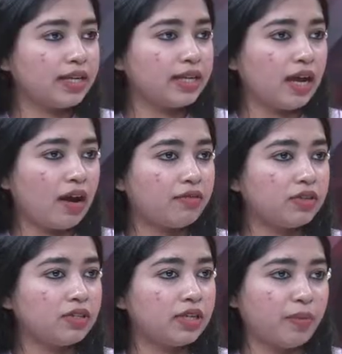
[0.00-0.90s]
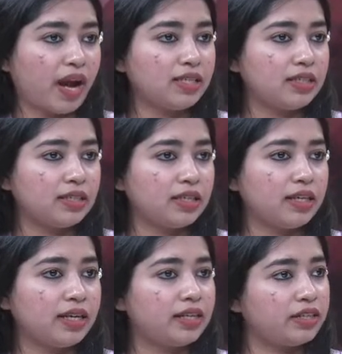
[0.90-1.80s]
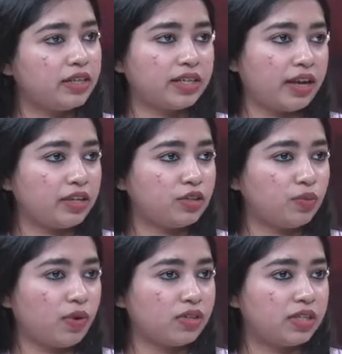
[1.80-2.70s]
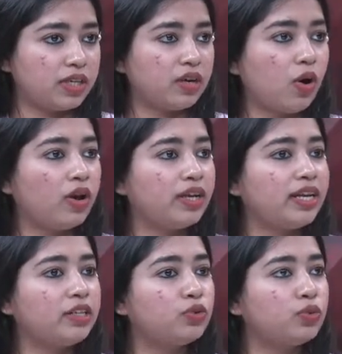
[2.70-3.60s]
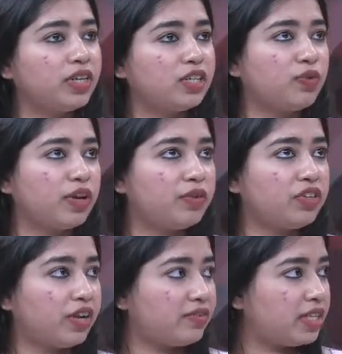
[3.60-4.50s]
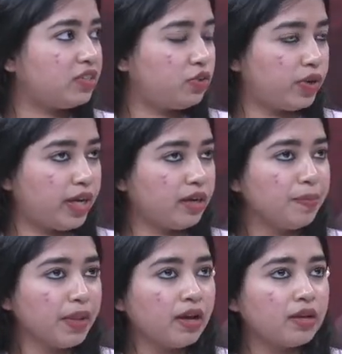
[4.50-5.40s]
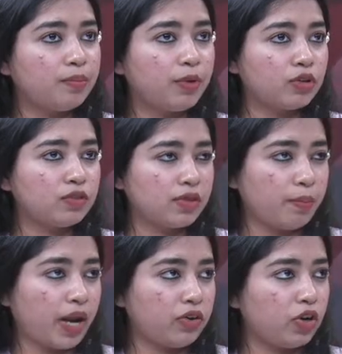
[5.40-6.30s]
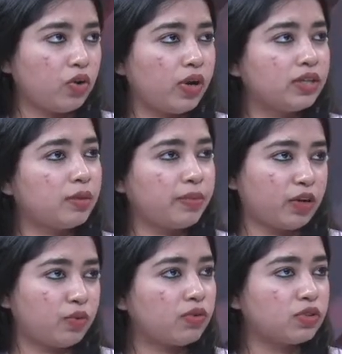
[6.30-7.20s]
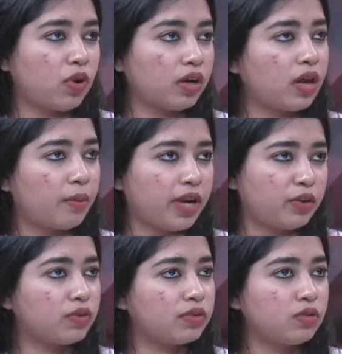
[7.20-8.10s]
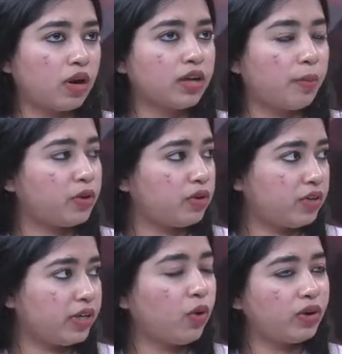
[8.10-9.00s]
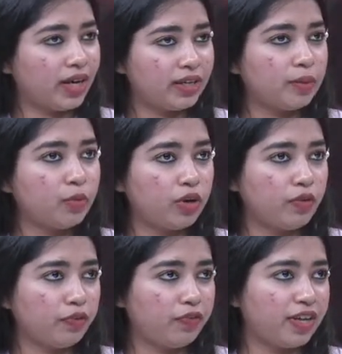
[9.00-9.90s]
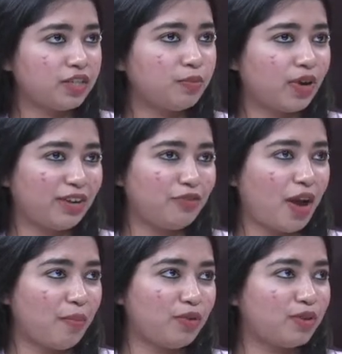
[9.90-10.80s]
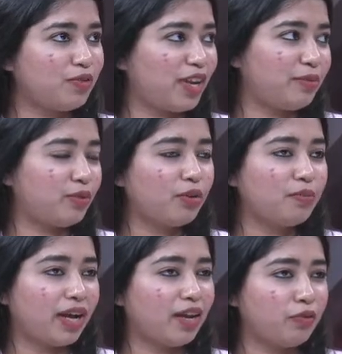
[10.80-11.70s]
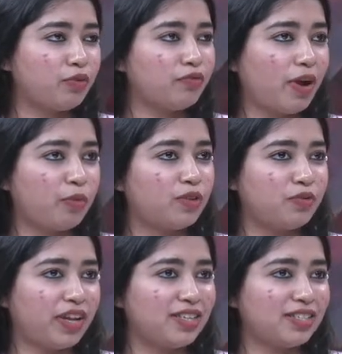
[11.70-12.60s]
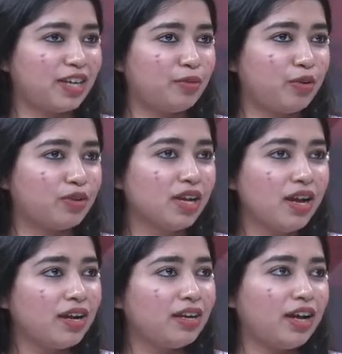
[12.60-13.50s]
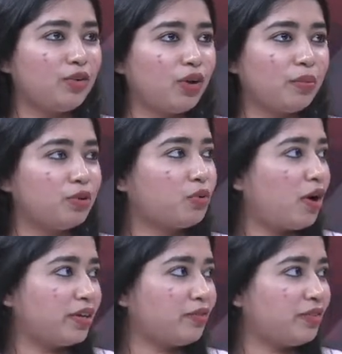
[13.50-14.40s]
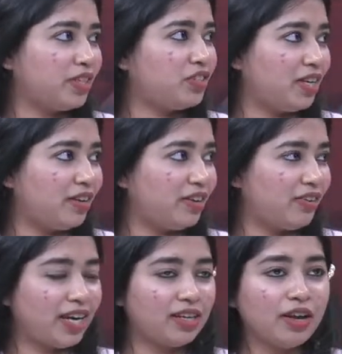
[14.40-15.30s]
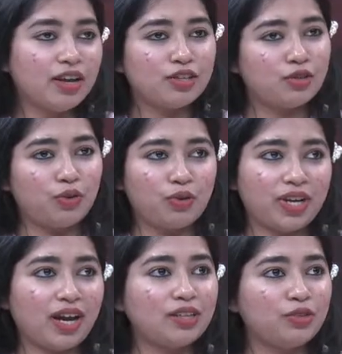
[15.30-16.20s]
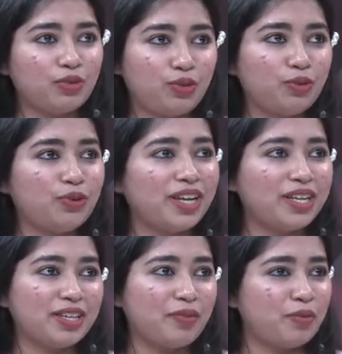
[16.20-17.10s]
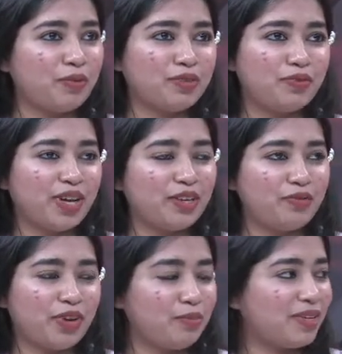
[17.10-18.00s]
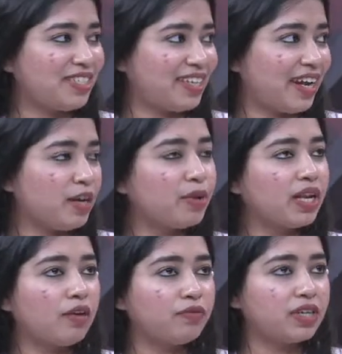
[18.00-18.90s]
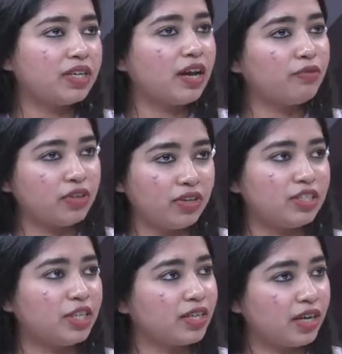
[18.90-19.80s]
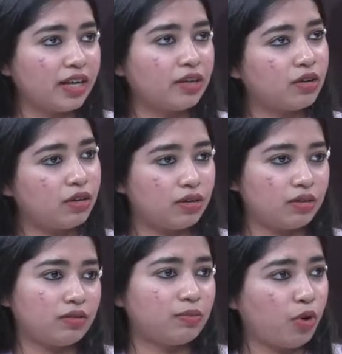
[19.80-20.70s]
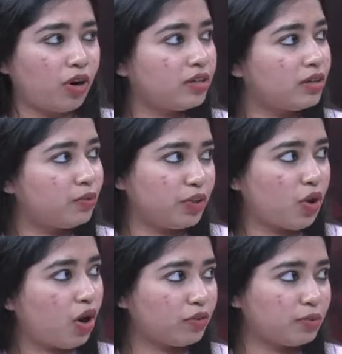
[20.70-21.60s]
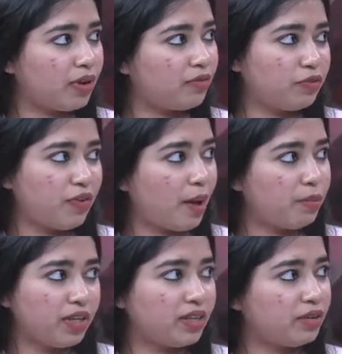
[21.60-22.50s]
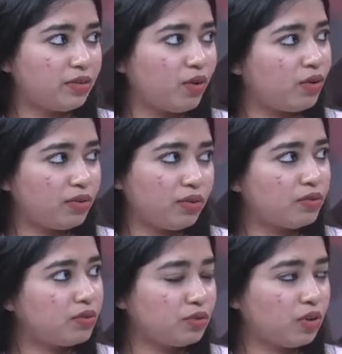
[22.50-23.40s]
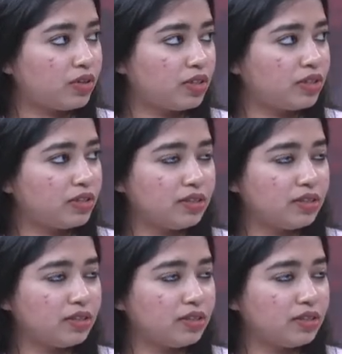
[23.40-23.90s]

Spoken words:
in ours, in my city, internet connection was there. Only 2 days when we travel in train, because of some battery low and some network was not coming on train. On that time only we faced, my family was very, not my, everyone family was very scared, because they are not able to contact with their children, right? So yeah, 2 days everyone was very, very much scared. But after that, after reaching like border, we talked with our family, then shorted.